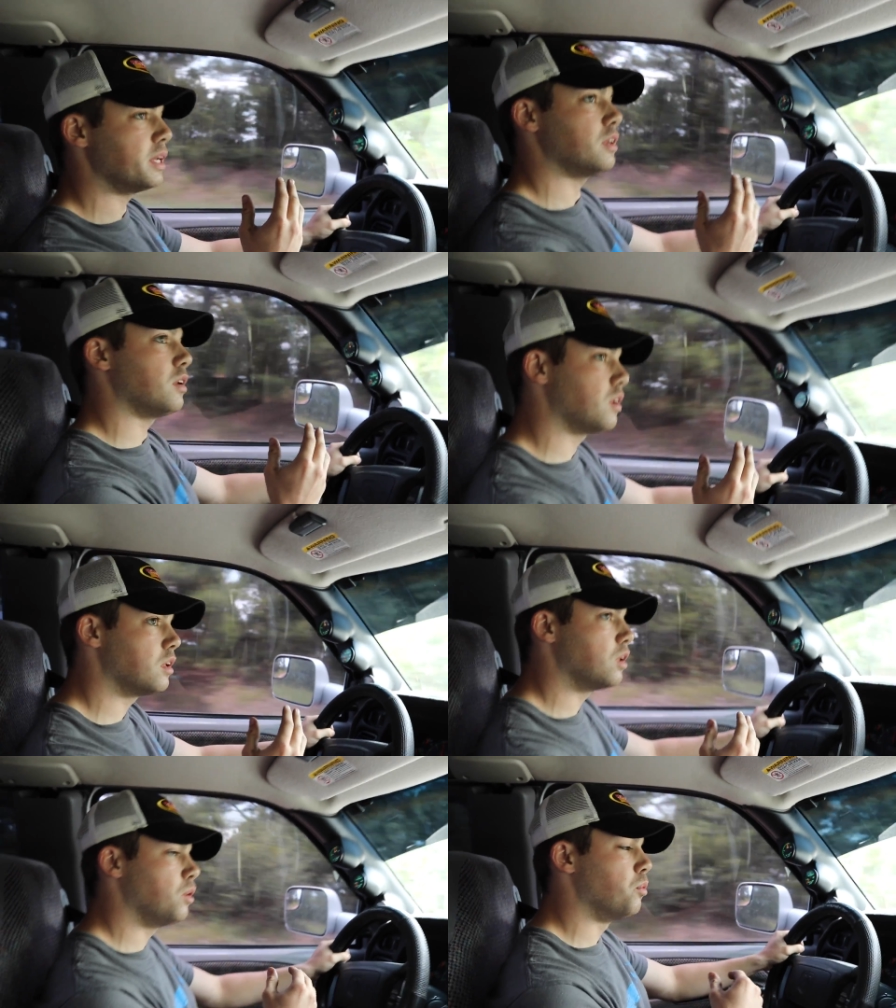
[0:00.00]
bit
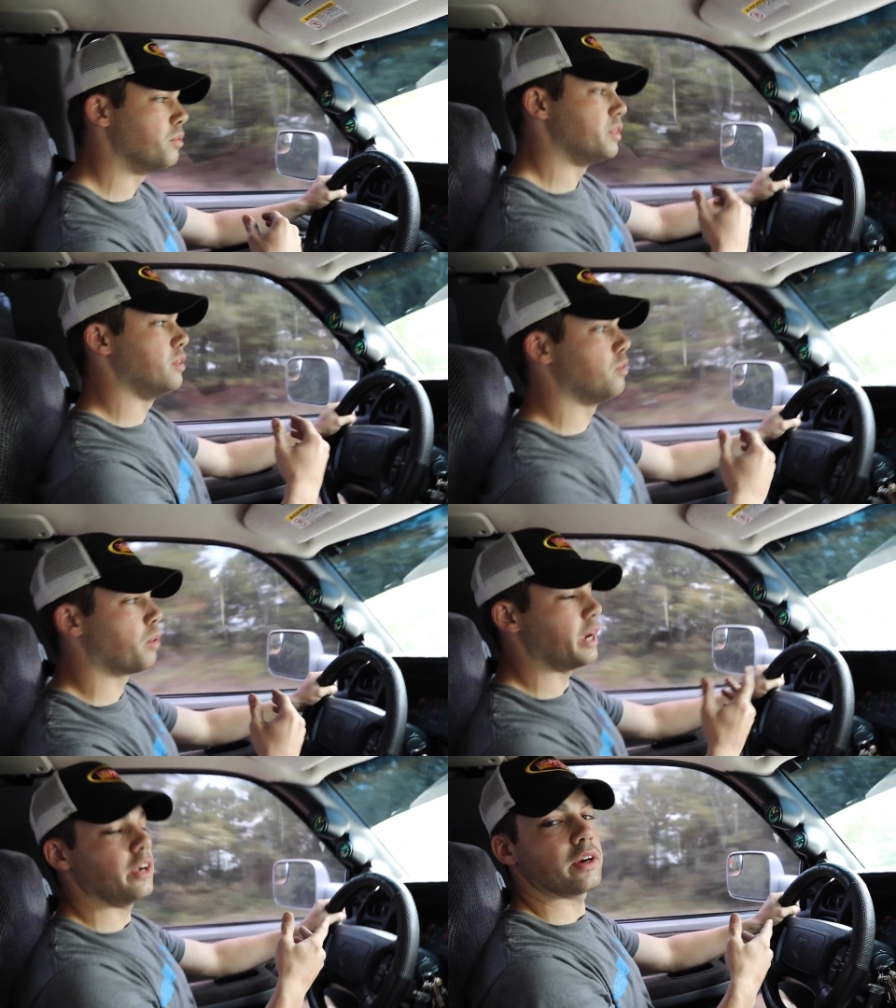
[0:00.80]

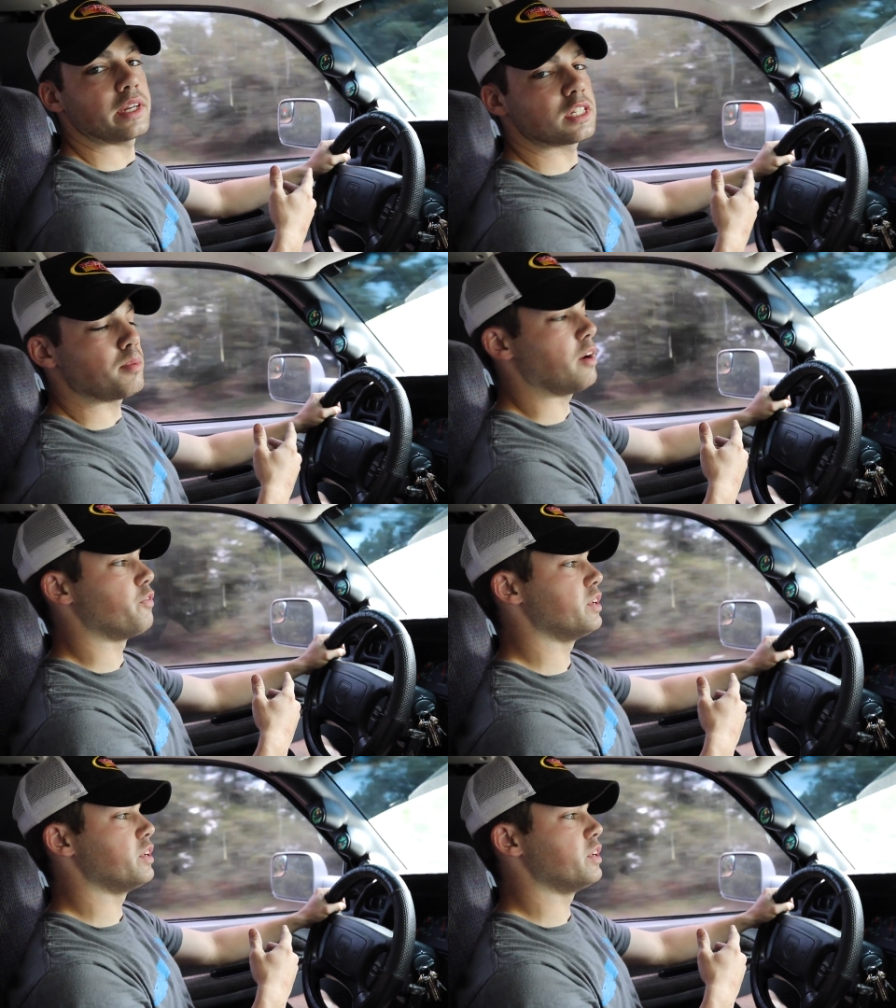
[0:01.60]
right here gets to about